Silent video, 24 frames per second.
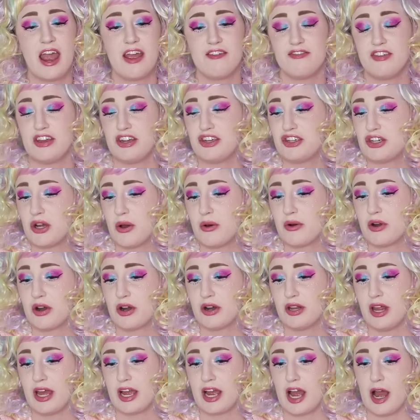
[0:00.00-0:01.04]
if they showed
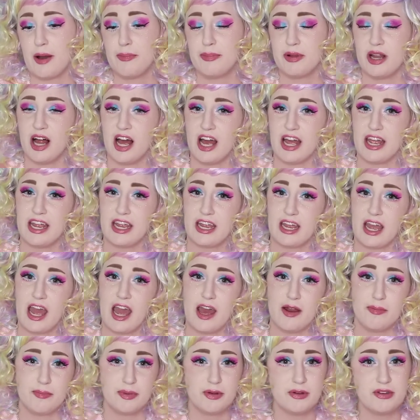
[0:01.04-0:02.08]
her like applying
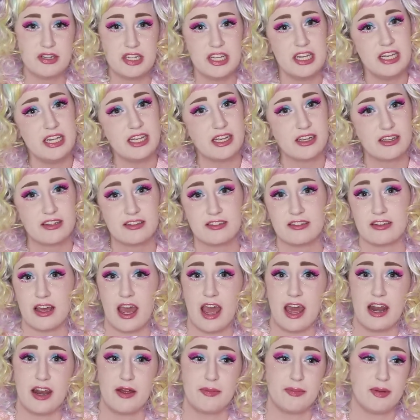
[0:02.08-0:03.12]
at boutiques
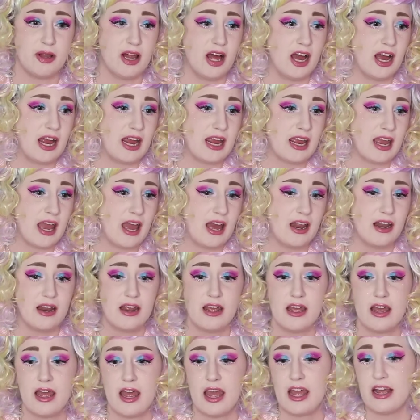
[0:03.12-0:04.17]
and applying at
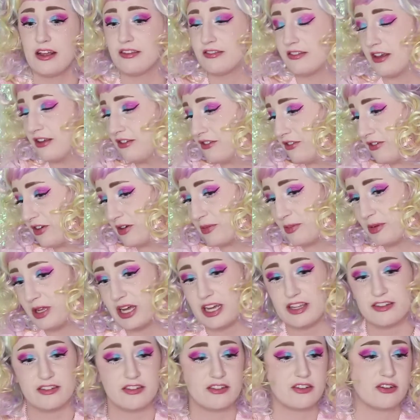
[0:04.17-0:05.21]
accessory
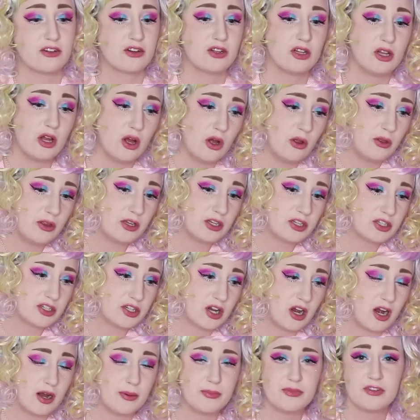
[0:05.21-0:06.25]
places or clothing
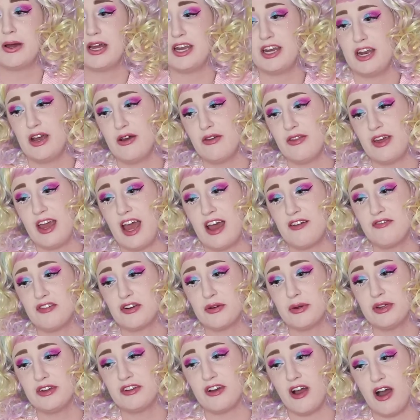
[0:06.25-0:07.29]
shops. But no, they have her
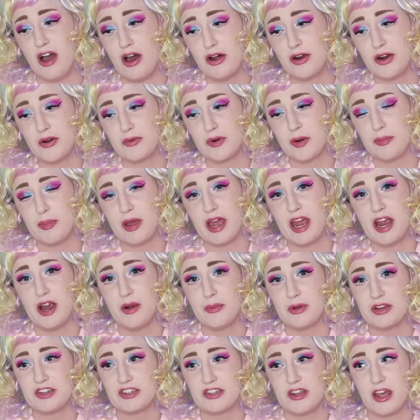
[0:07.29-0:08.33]
going to auto repair,
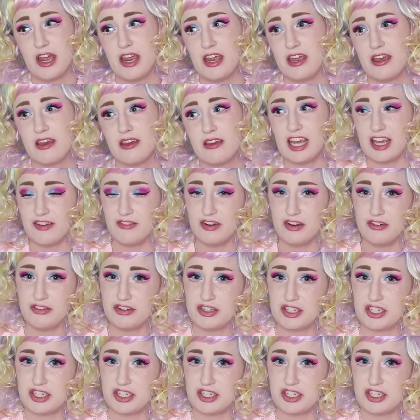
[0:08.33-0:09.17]
which like, even if